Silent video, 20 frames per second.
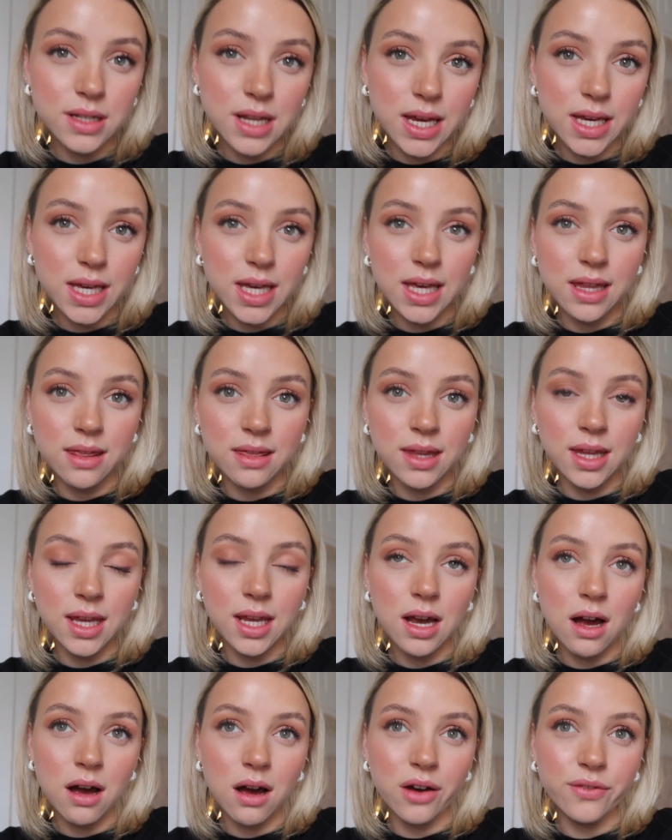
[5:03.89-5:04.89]
like in
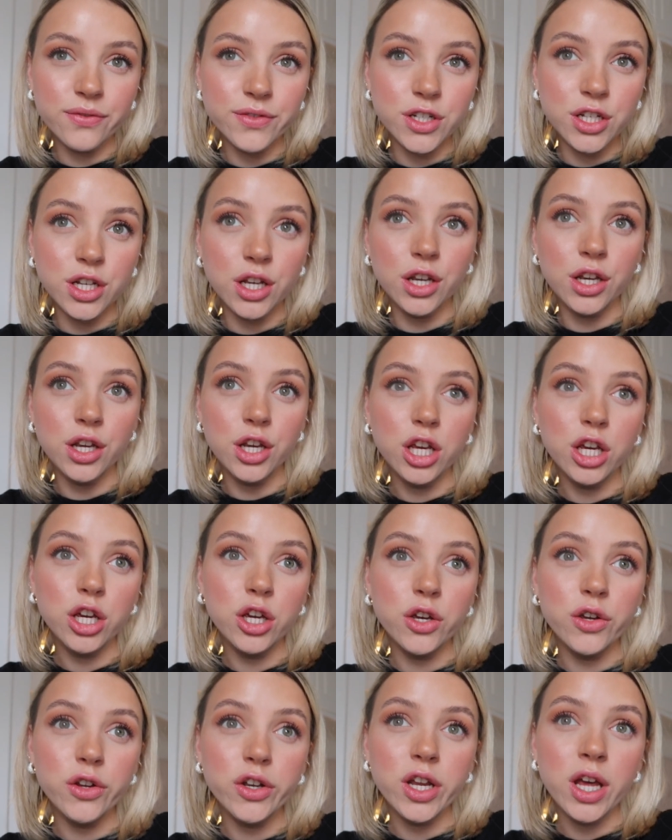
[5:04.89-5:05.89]
the
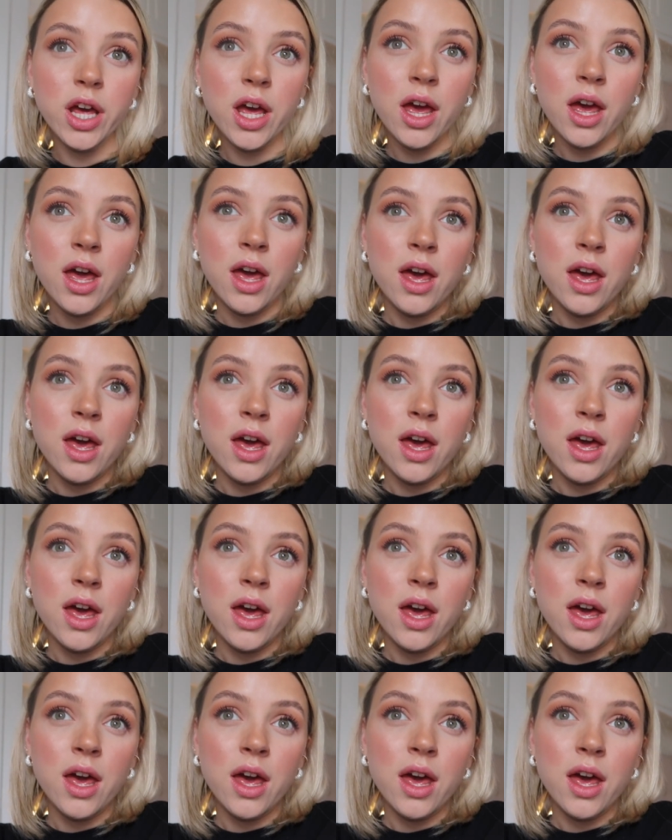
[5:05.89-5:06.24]
afternoon.